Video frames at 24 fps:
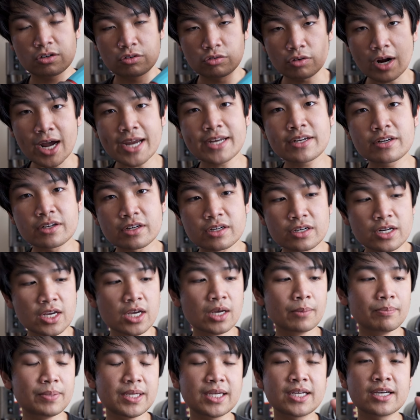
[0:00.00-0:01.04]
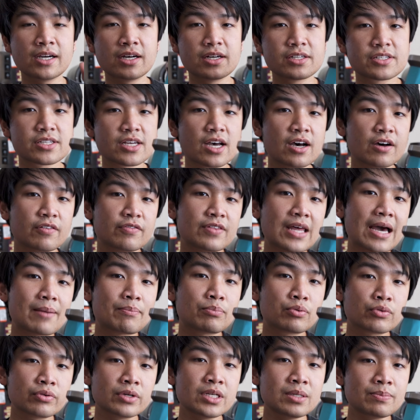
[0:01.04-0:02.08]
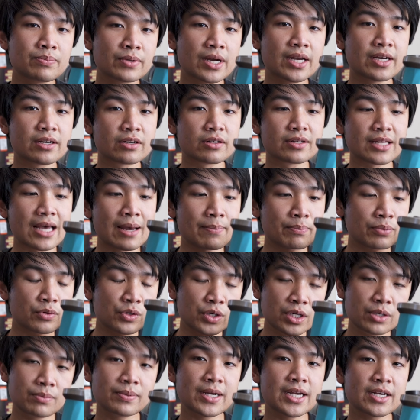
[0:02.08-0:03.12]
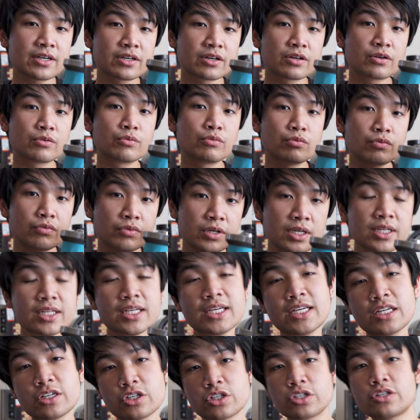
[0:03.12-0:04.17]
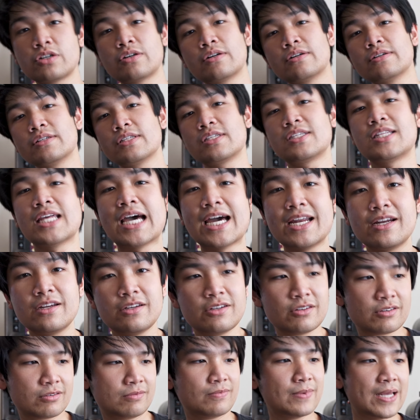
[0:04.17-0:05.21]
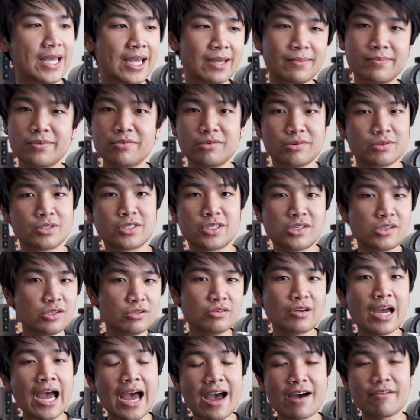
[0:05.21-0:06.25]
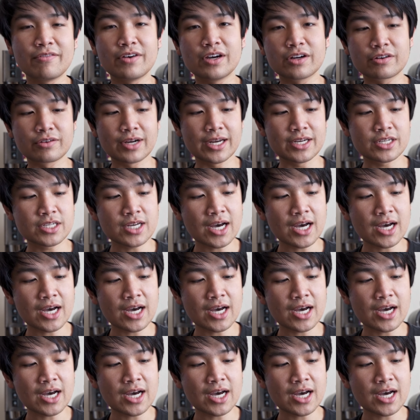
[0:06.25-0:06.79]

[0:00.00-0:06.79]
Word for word: grinder because of that pre-breaker. That pre-breaker really ensures that you're able to have a great